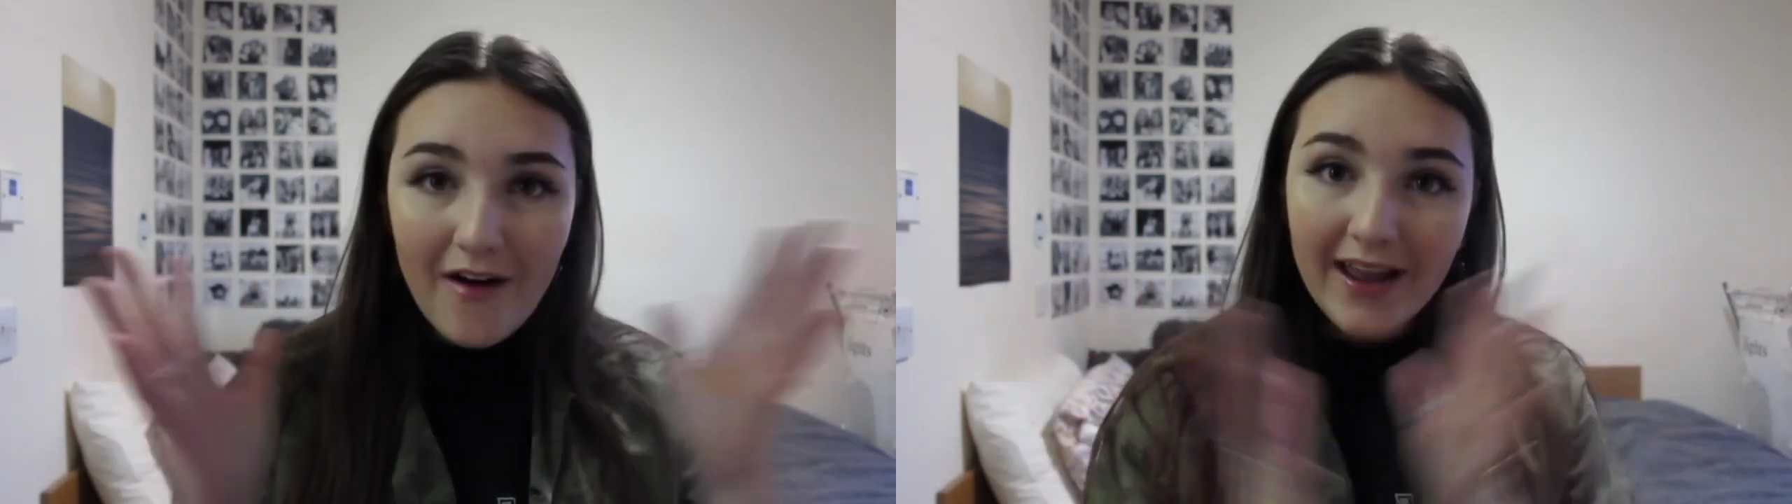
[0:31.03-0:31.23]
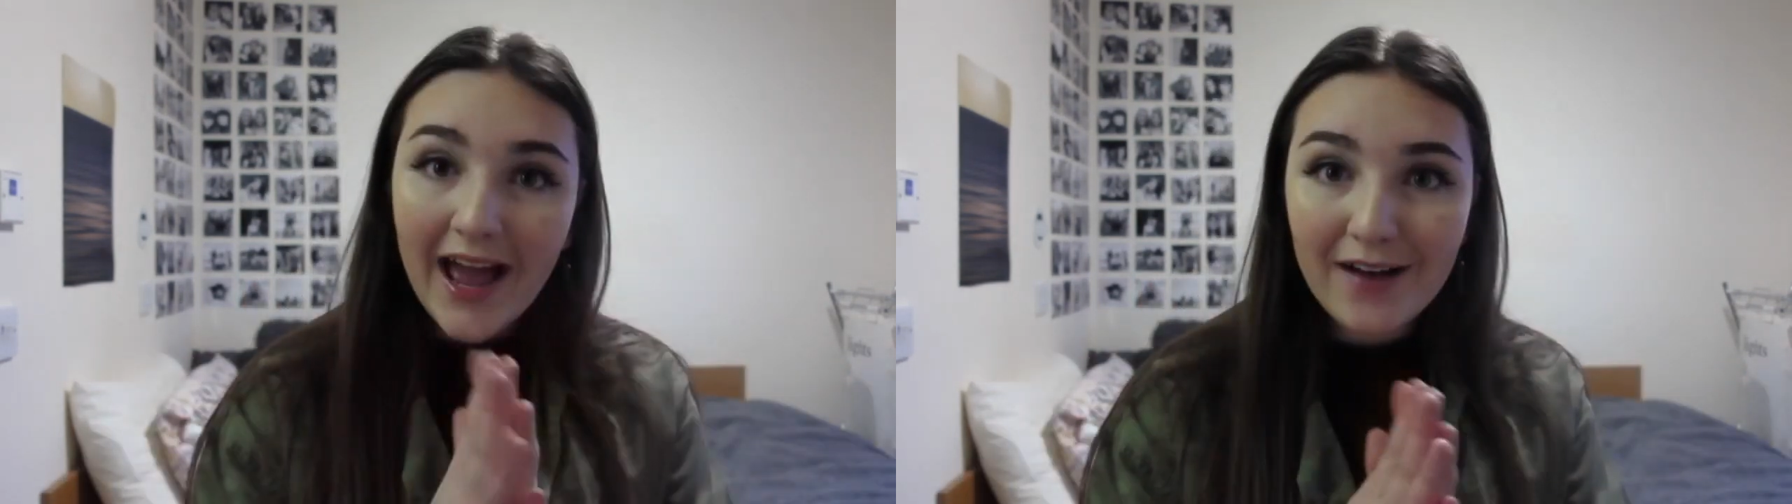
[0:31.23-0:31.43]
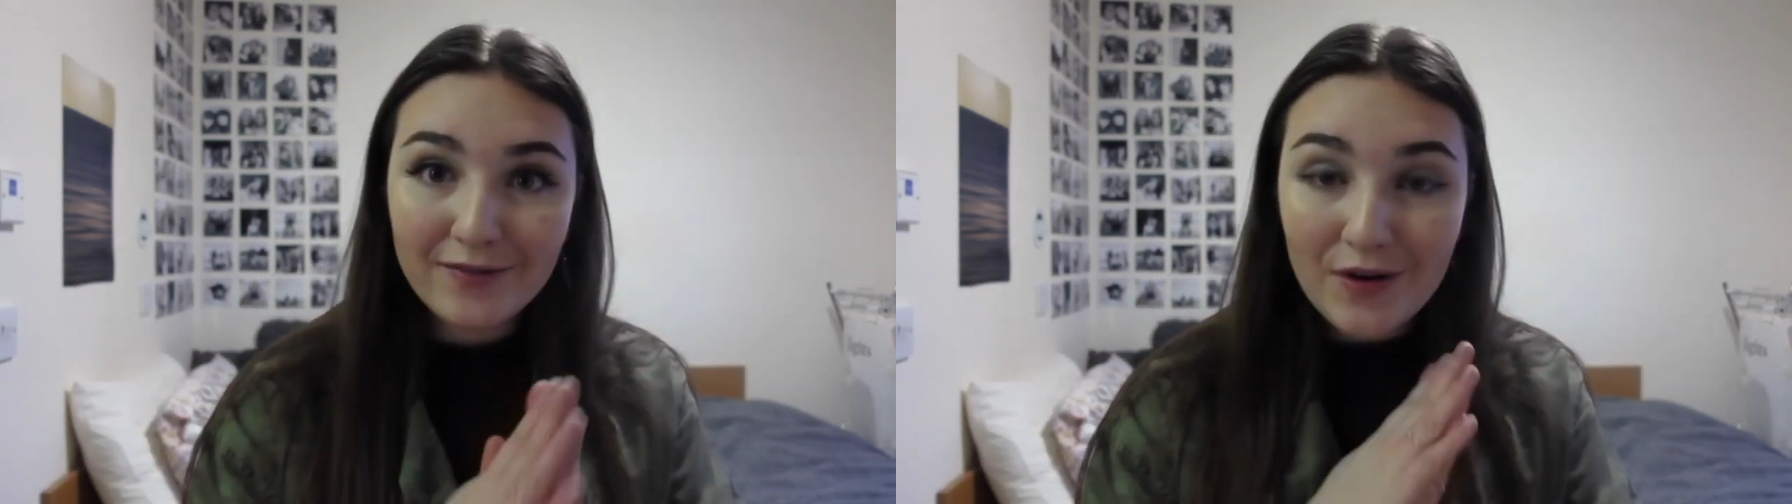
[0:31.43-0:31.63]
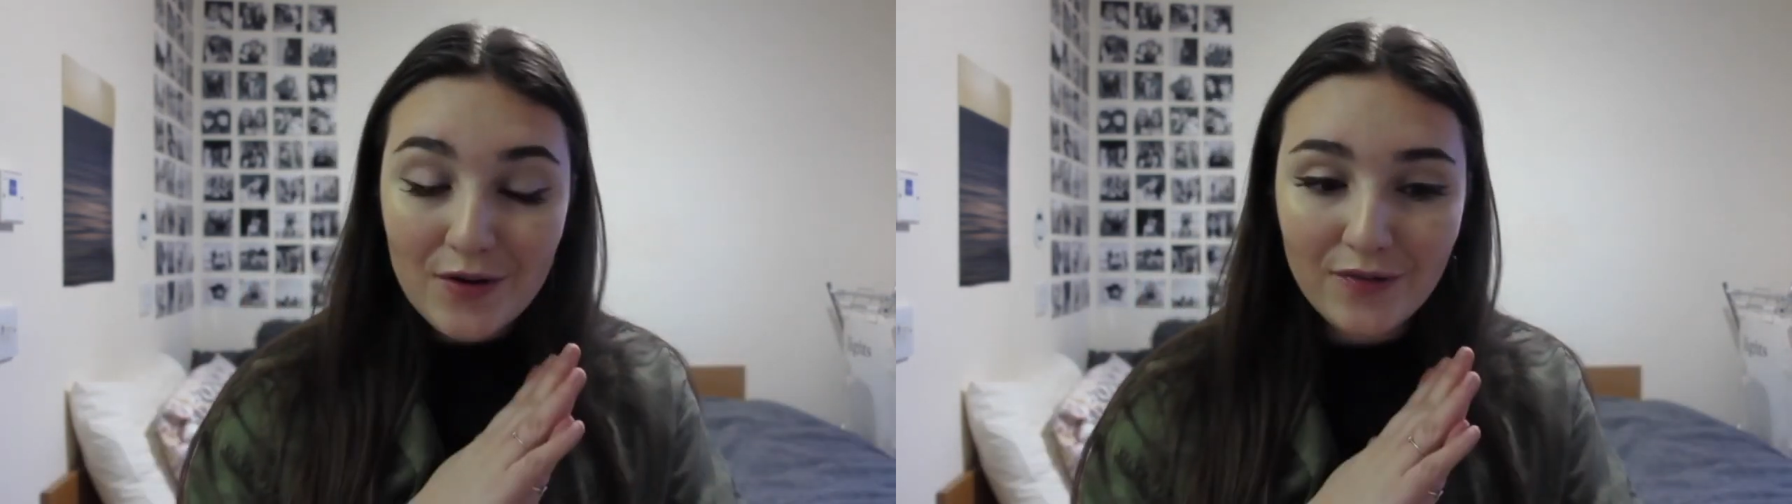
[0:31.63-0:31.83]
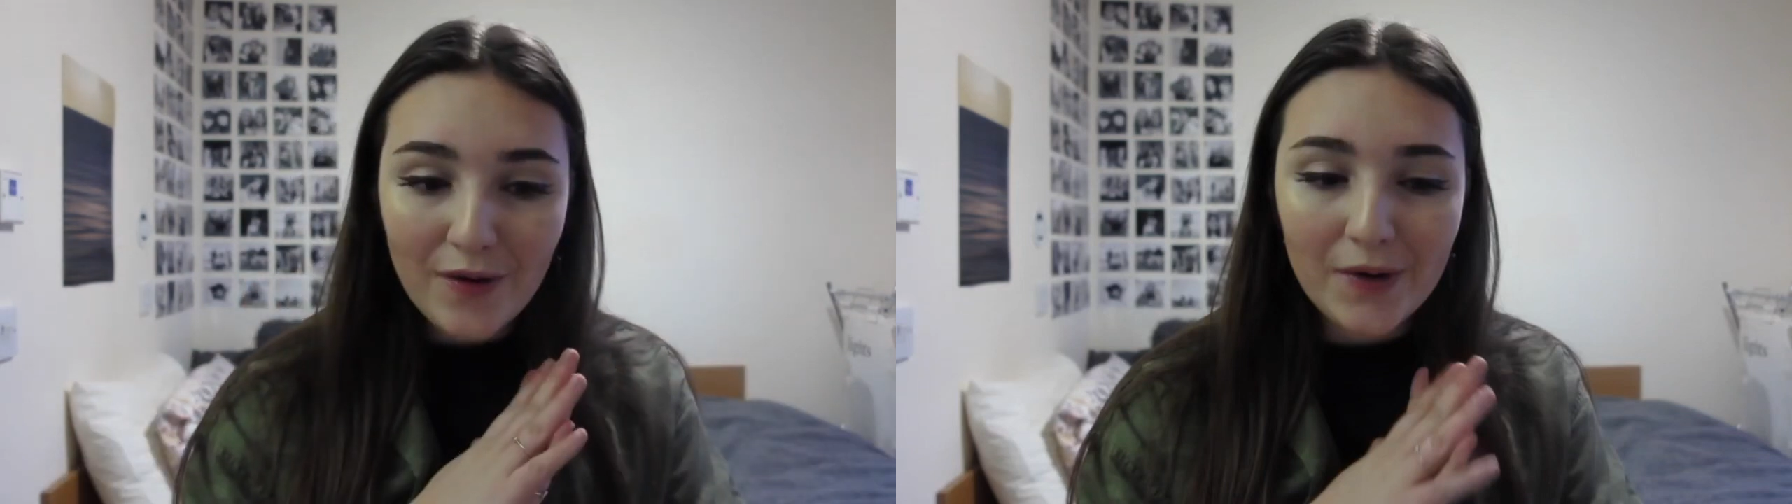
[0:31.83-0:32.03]
I have
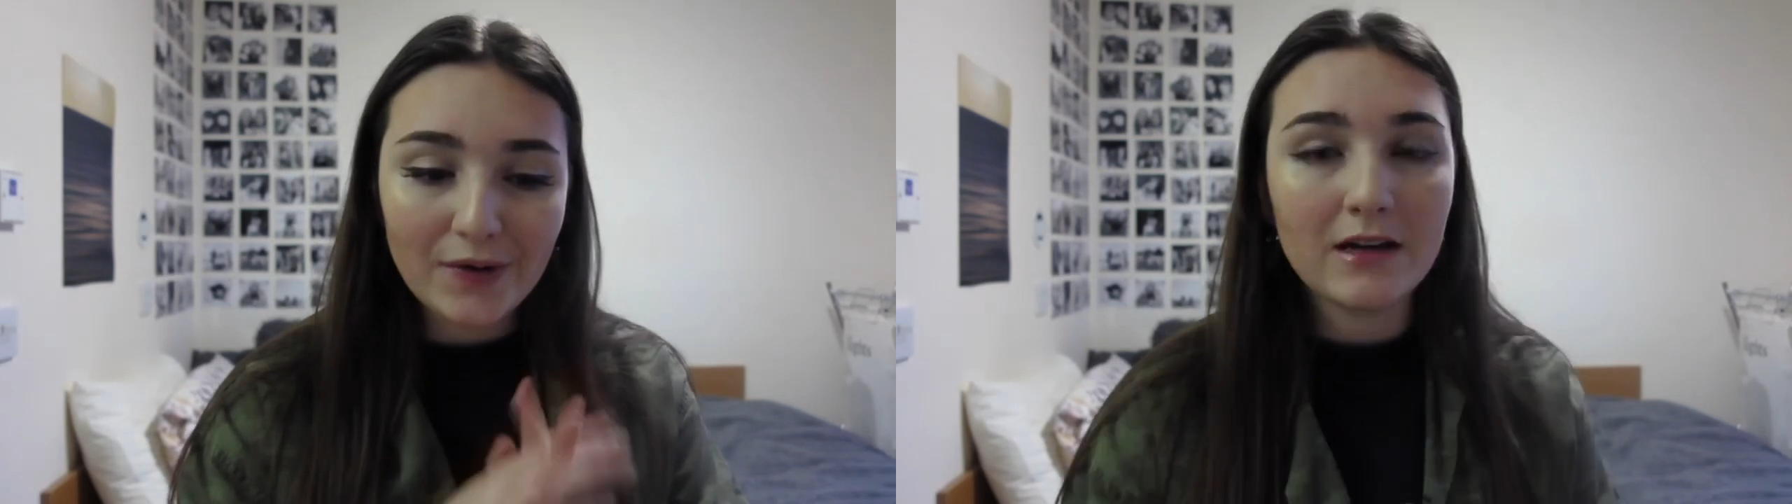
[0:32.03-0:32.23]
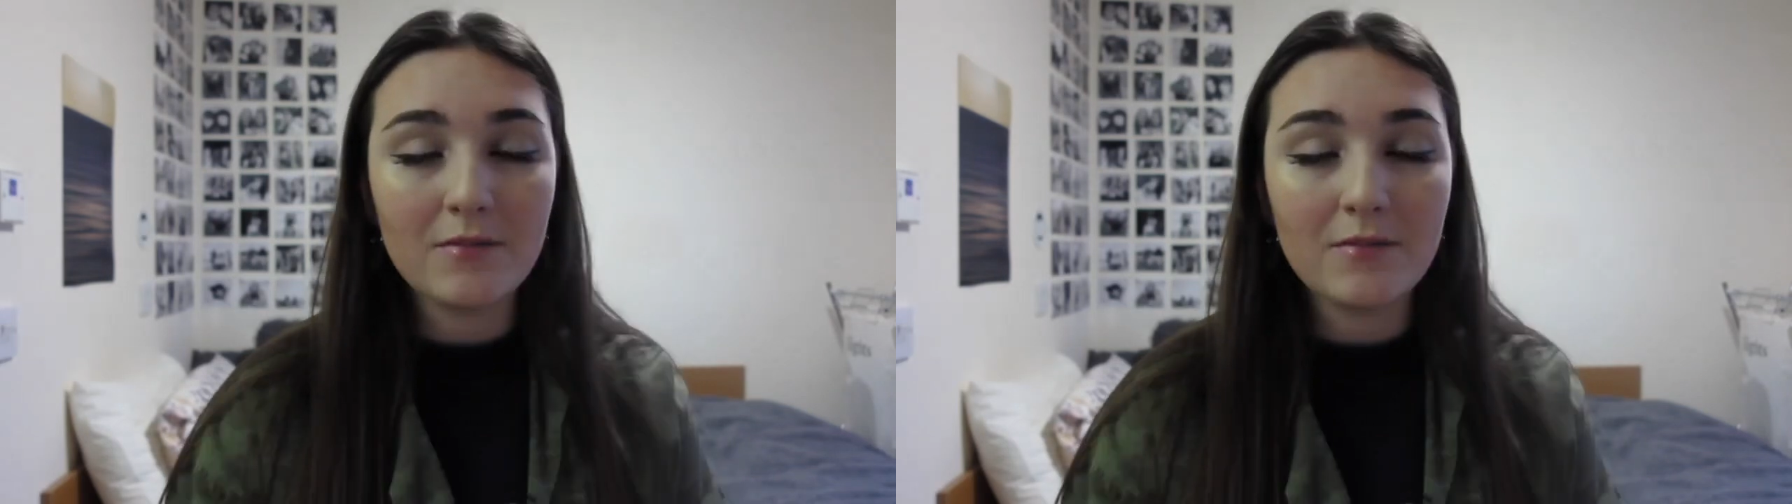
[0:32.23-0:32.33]
no phone.